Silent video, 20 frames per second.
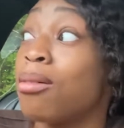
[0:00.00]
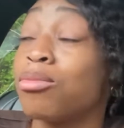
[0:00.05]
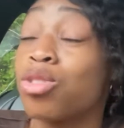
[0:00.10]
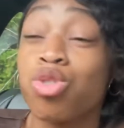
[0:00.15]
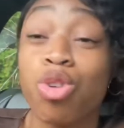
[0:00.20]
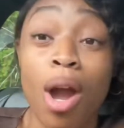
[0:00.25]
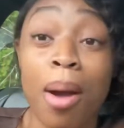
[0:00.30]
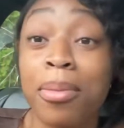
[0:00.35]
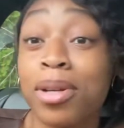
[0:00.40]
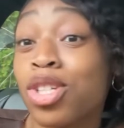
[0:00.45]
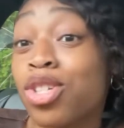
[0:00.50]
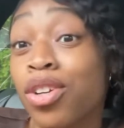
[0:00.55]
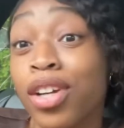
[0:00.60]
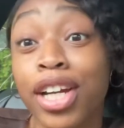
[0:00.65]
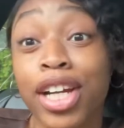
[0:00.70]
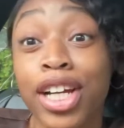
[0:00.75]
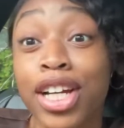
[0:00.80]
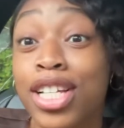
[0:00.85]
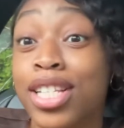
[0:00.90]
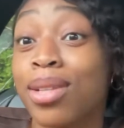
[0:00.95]
trauma
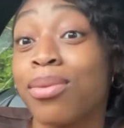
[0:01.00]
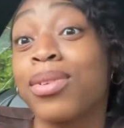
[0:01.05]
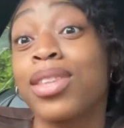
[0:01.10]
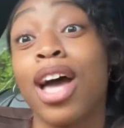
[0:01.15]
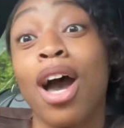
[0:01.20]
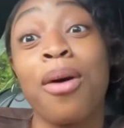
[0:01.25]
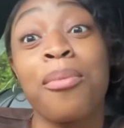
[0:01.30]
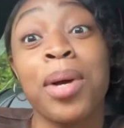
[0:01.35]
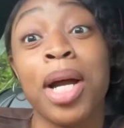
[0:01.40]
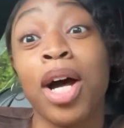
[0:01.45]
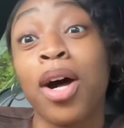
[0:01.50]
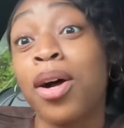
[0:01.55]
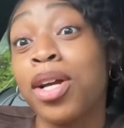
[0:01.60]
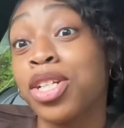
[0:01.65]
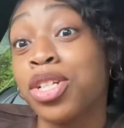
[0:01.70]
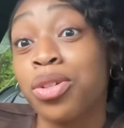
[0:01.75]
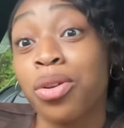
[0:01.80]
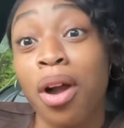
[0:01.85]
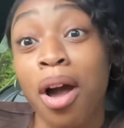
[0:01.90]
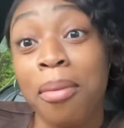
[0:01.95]
triggers and without my
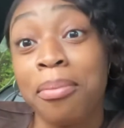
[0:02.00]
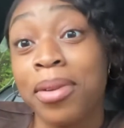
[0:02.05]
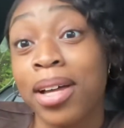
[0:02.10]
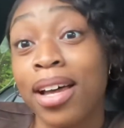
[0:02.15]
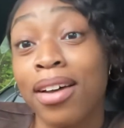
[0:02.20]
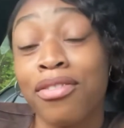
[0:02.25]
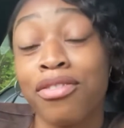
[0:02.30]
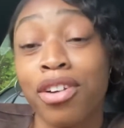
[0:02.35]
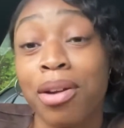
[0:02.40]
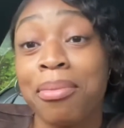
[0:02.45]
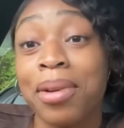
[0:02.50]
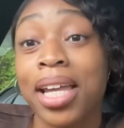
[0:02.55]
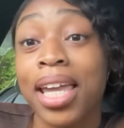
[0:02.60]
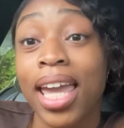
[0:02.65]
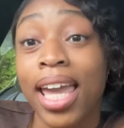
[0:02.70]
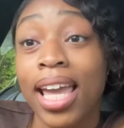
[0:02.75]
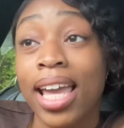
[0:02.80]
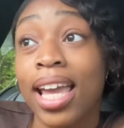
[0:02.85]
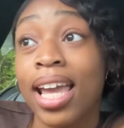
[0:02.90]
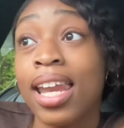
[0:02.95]
drama from a
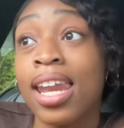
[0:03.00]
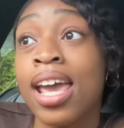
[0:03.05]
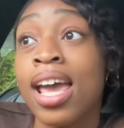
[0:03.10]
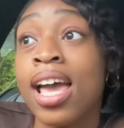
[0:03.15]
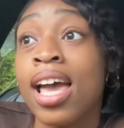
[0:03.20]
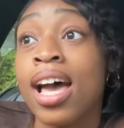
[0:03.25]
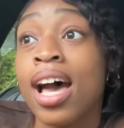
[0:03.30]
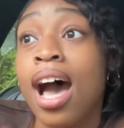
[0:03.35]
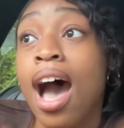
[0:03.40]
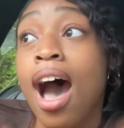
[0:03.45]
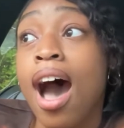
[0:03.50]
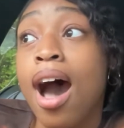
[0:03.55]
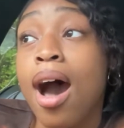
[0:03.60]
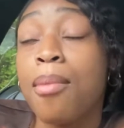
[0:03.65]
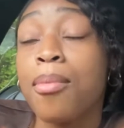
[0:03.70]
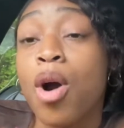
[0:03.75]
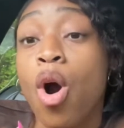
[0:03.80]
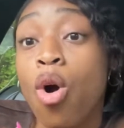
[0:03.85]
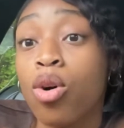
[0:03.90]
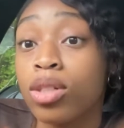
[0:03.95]
kid
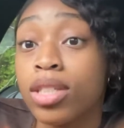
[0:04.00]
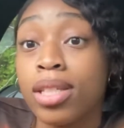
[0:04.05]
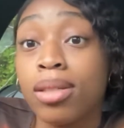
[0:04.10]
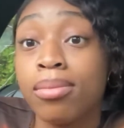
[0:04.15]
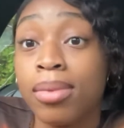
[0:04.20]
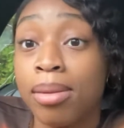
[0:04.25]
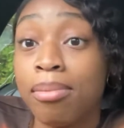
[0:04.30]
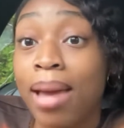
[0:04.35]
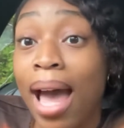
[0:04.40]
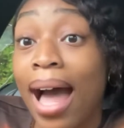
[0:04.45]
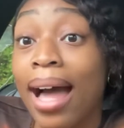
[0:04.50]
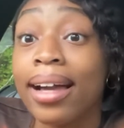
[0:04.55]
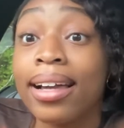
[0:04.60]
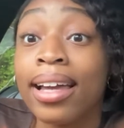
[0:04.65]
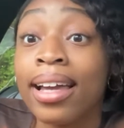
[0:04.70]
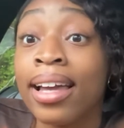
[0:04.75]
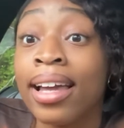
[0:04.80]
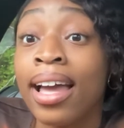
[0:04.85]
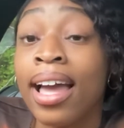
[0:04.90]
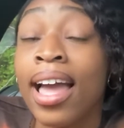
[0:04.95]
holding me
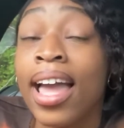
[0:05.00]
back.